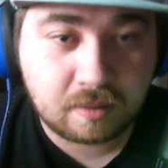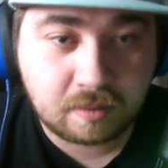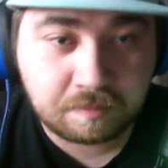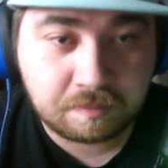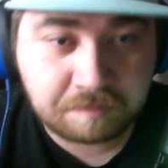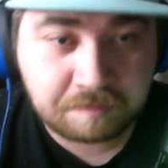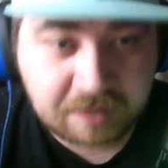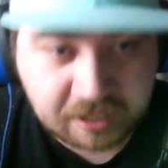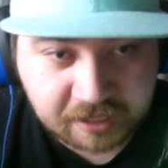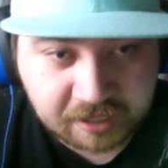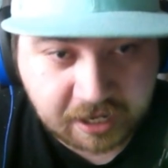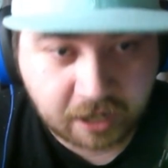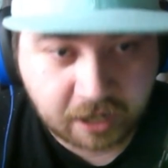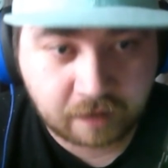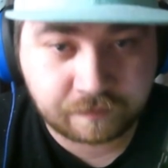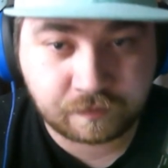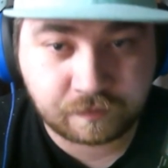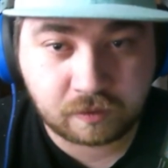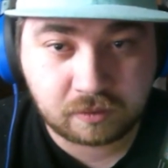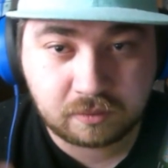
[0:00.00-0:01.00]
be
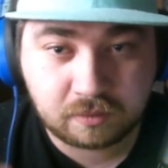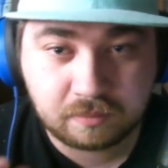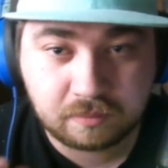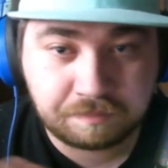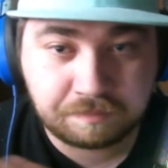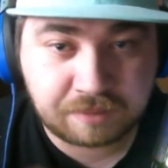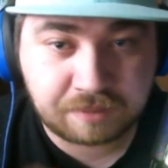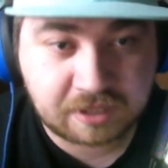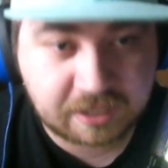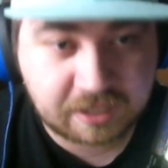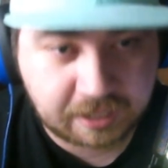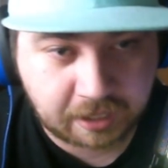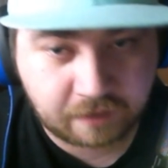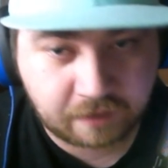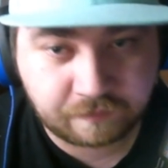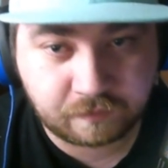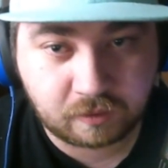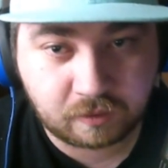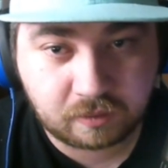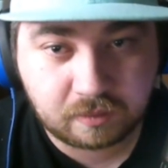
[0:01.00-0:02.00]
careful, be
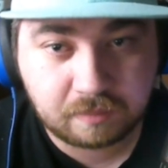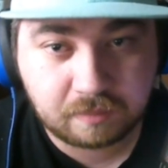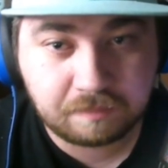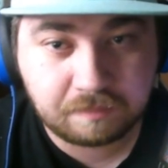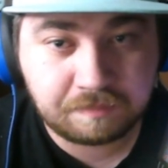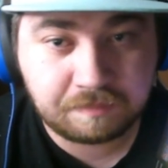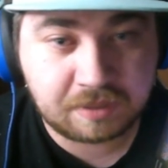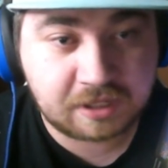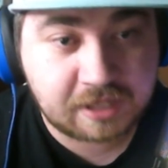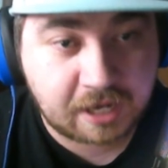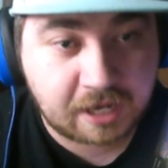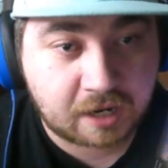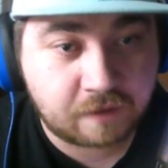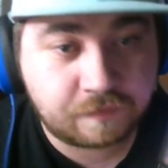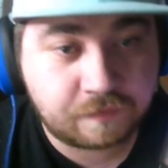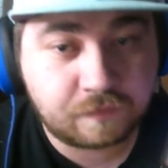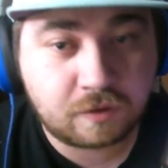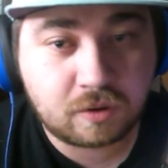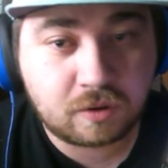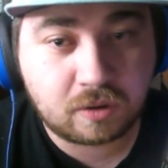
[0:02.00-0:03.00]
careful. Be
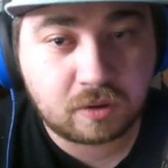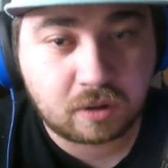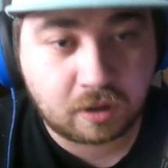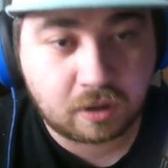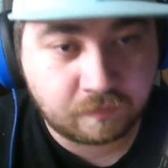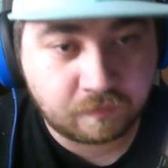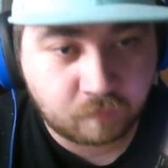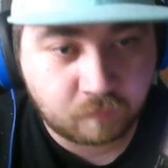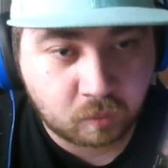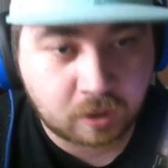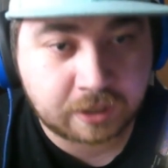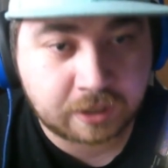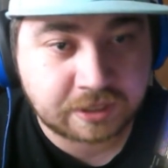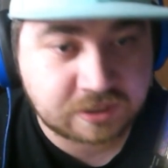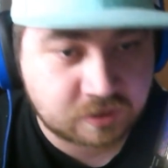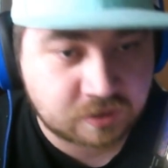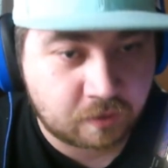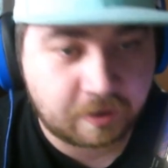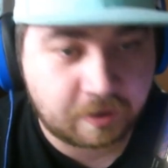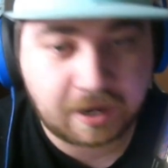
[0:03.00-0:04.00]
careful of what
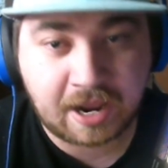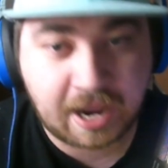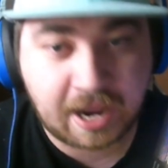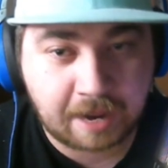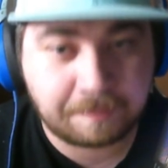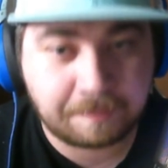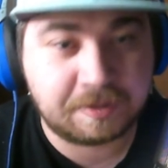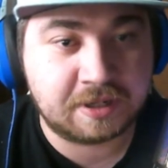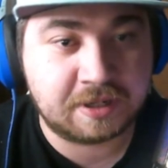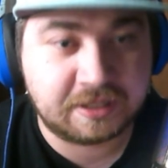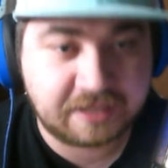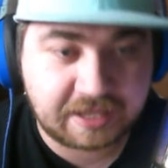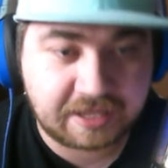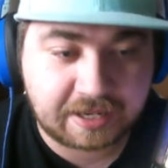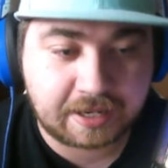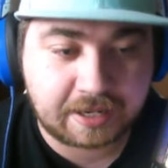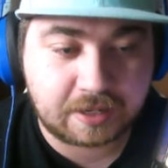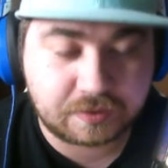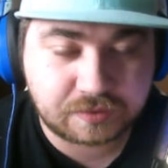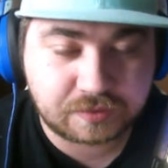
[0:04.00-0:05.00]
is going to happen in that
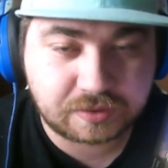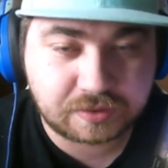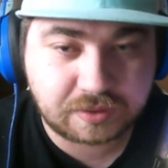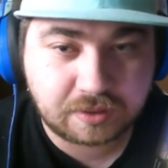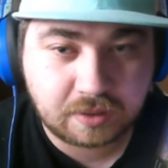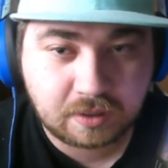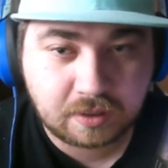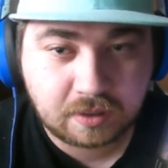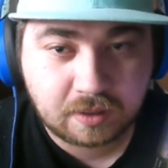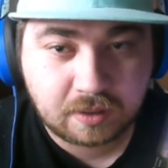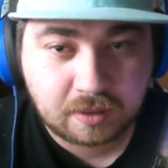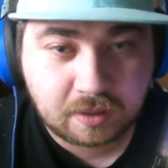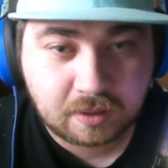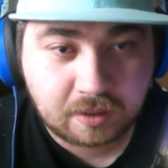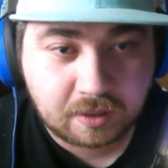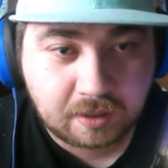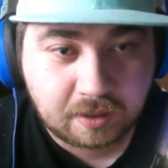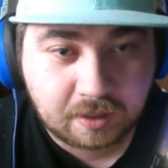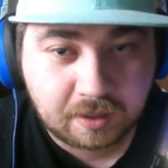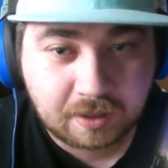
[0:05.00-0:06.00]
house.
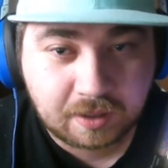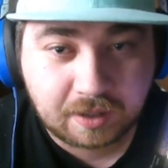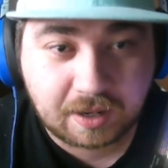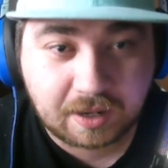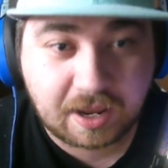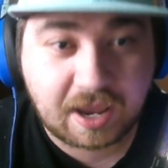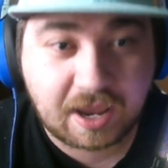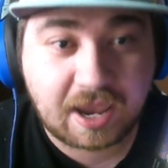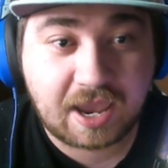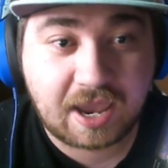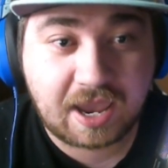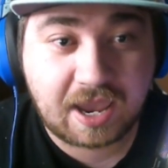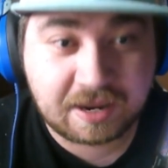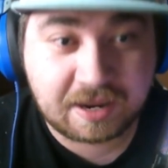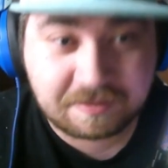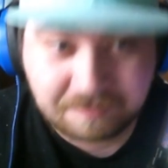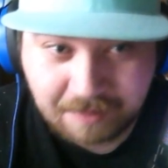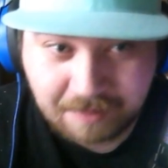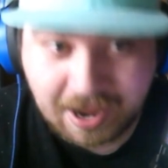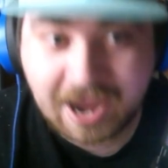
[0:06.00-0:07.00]

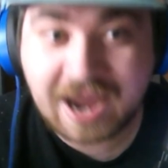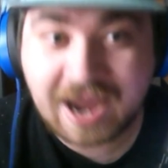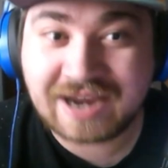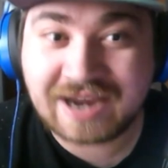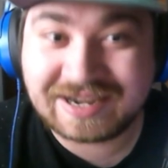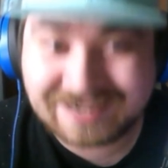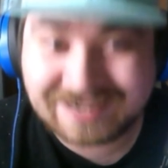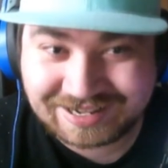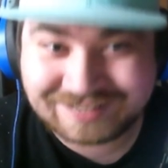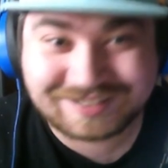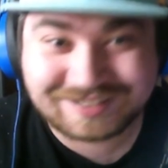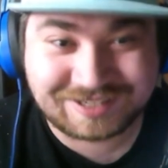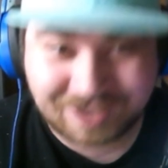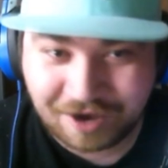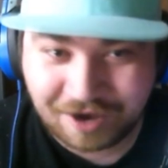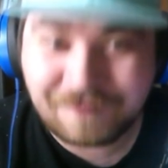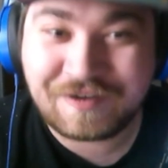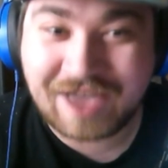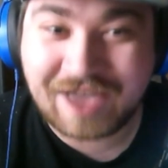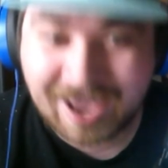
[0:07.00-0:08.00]
And man, did
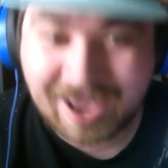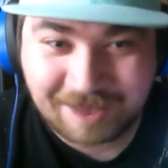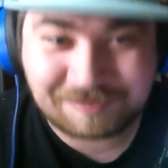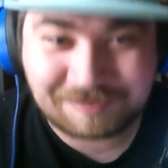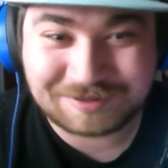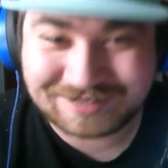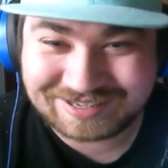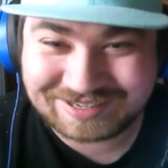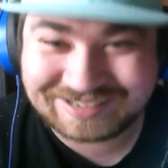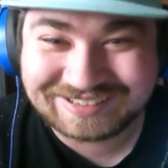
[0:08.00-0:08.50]
stuff happen.